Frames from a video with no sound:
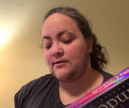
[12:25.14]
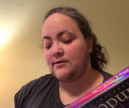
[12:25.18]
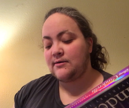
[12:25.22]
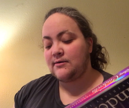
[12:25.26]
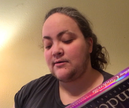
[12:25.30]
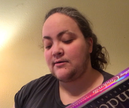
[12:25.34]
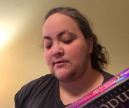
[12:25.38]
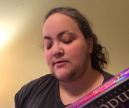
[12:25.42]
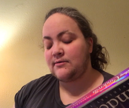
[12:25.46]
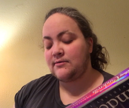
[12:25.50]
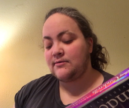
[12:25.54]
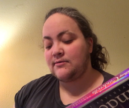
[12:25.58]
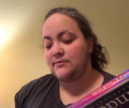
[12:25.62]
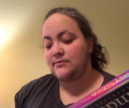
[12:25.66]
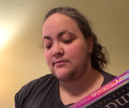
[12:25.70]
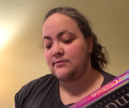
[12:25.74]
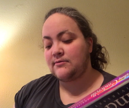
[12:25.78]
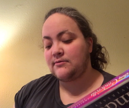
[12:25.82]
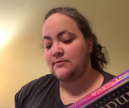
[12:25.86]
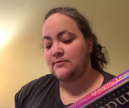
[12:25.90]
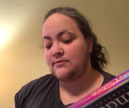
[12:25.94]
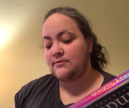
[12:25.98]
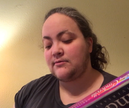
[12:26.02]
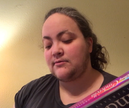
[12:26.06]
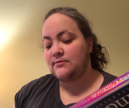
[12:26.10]

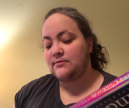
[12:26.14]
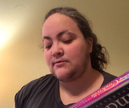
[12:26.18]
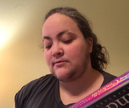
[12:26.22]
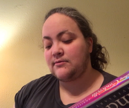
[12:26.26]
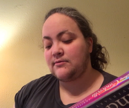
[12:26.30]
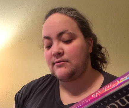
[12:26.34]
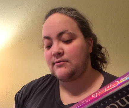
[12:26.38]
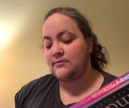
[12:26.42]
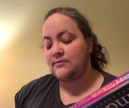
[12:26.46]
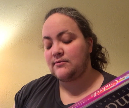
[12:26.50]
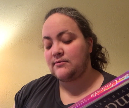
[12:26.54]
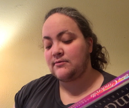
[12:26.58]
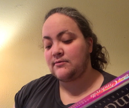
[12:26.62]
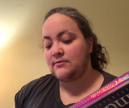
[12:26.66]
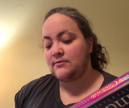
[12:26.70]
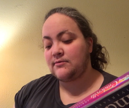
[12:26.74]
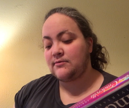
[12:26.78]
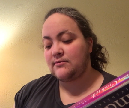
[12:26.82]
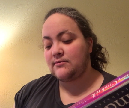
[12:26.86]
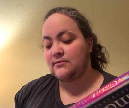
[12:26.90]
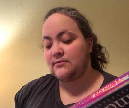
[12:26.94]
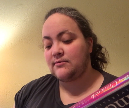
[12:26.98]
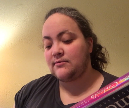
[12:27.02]
(no one is talking)